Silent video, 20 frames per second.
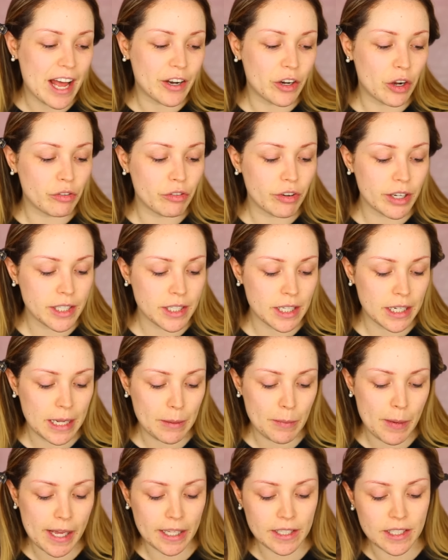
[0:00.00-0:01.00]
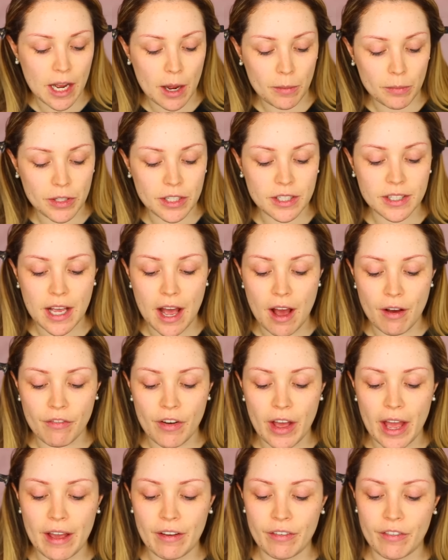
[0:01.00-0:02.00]
And I recently picked up this
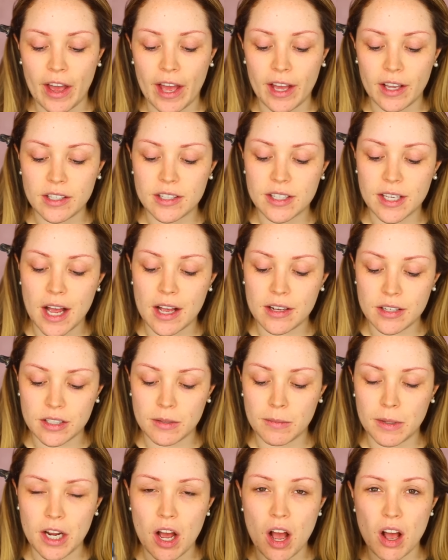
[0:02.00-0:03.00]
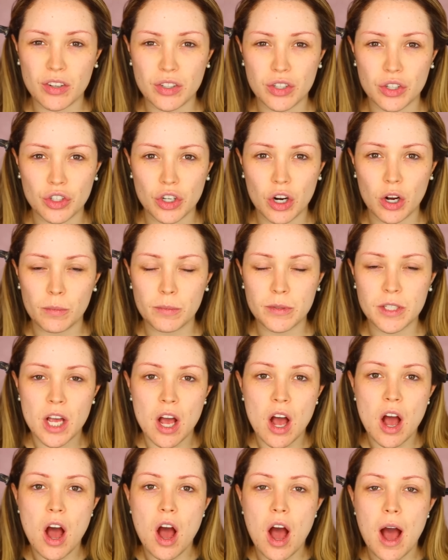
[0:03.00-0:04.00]
Cover FX custom enhancer drops.
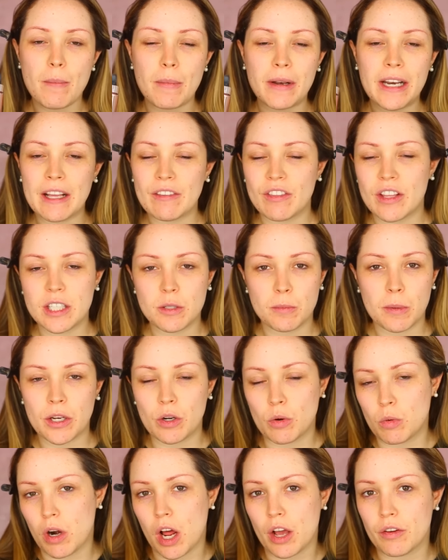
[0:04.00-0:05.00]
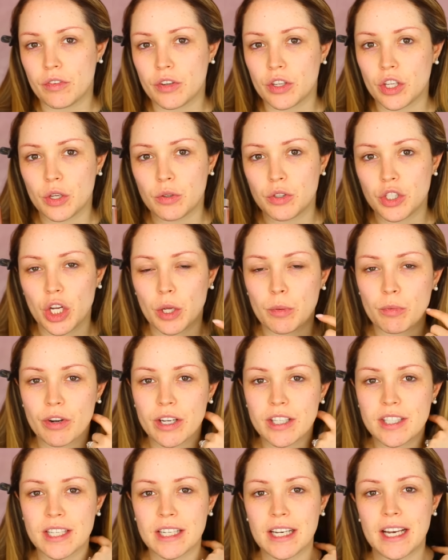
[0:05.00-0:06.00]
I believe these have been all over YouTube
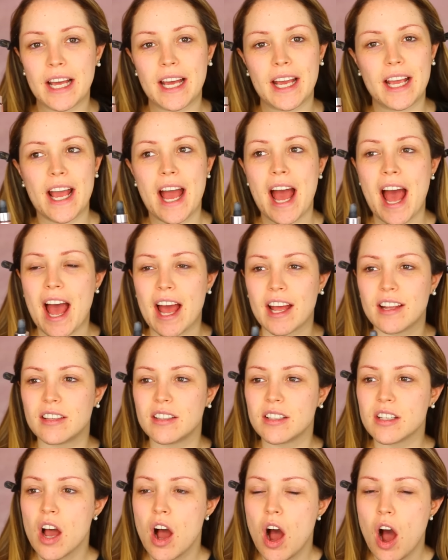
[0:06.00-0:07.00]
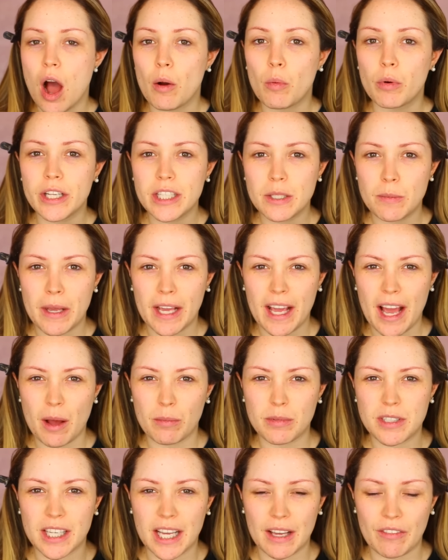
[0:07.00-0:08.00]
recently and I wanted to pick it
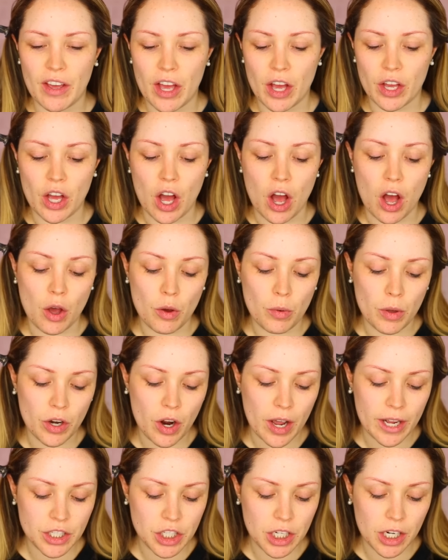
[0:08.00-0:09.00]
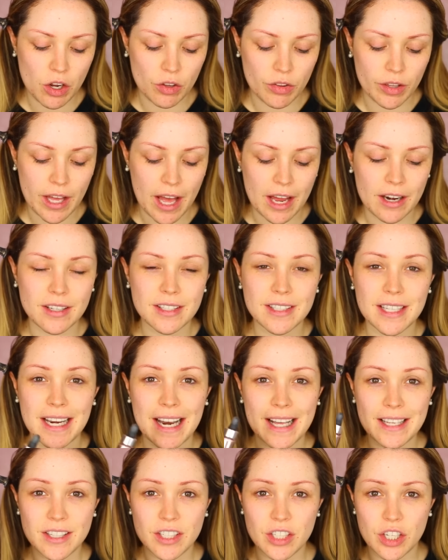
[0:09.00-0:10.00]
up to give it a go and I actually got the colour
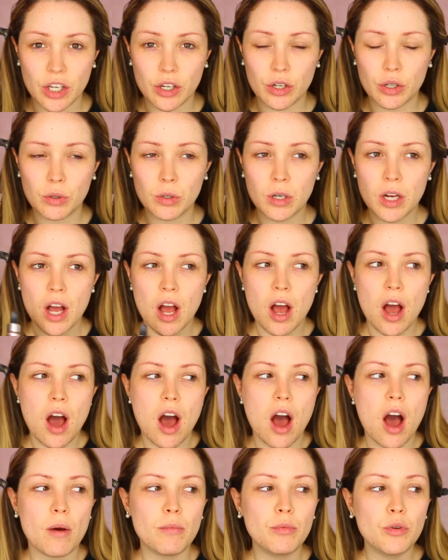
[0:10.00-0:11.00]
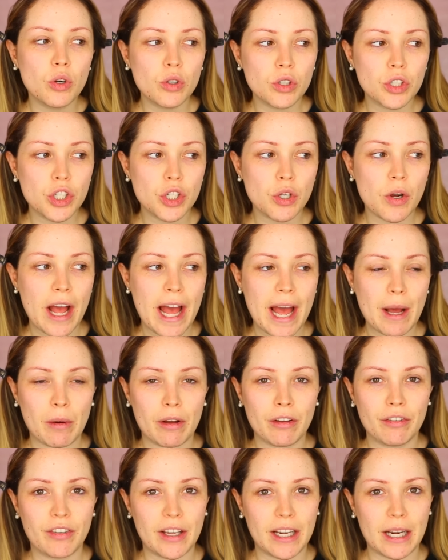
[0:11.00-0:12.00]
Celestial. I'm not sure how
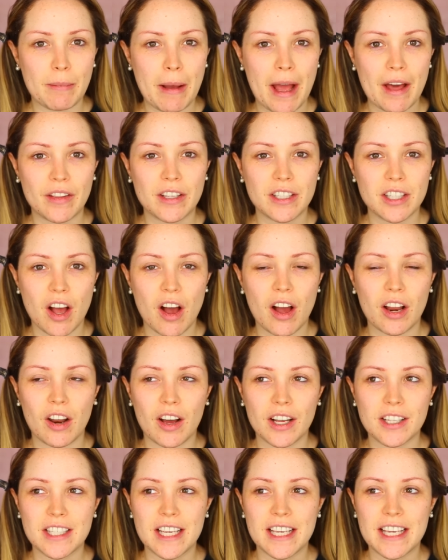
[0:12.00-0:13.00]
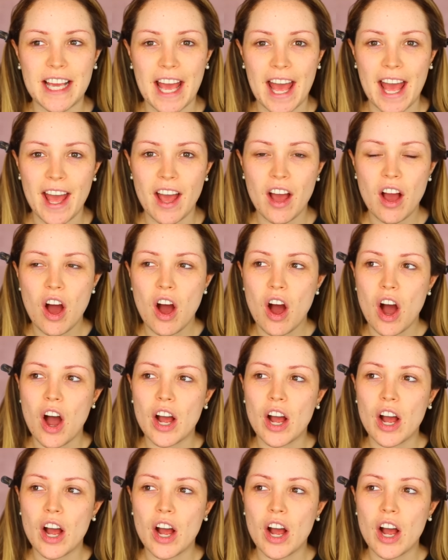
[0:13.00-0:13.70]
I feel about this highlighter yet.